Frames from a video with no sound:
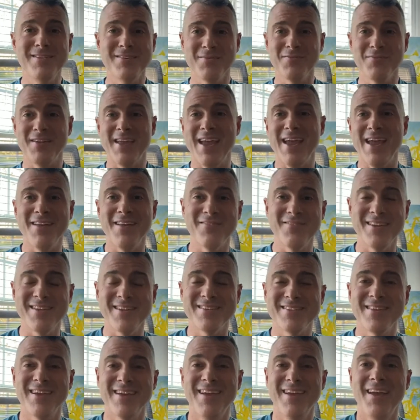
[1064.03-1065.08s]
piece of
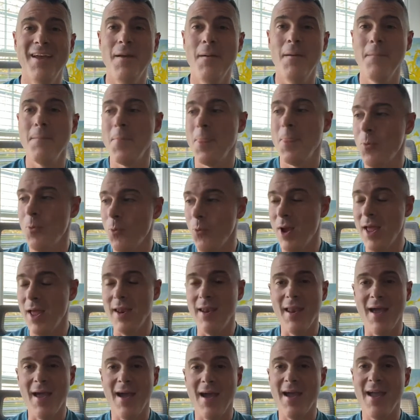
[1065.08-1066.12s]
canvas
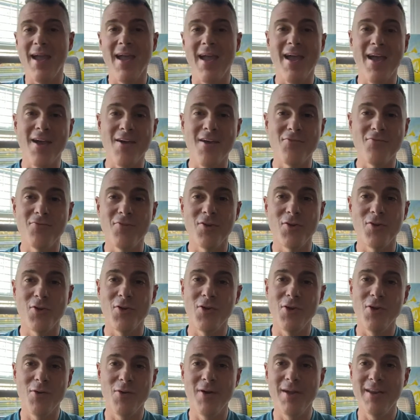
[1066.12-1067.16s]
when I have
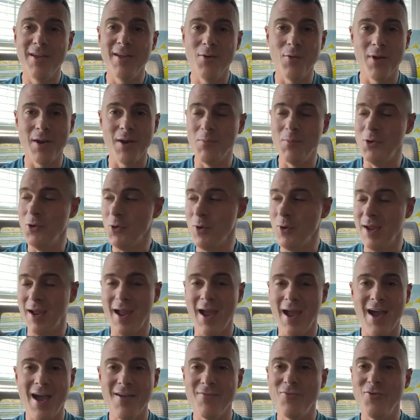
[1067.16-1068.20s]
no idea what I'm
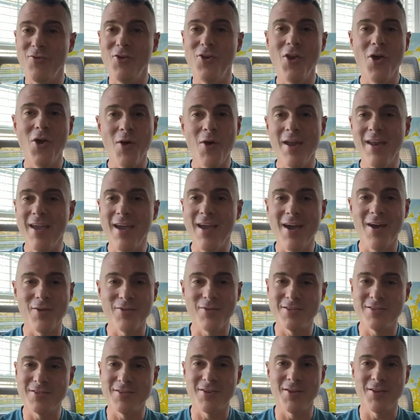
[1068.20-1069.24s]
doing, I have no idea
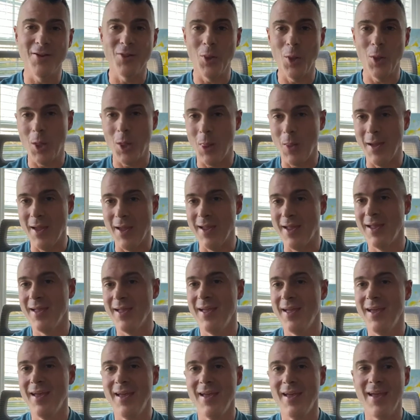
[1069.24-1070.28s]
how this is gonna look
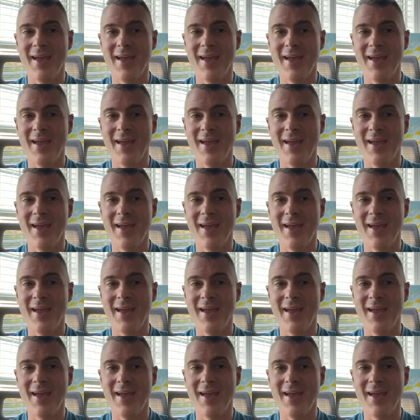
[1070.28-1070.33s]
like,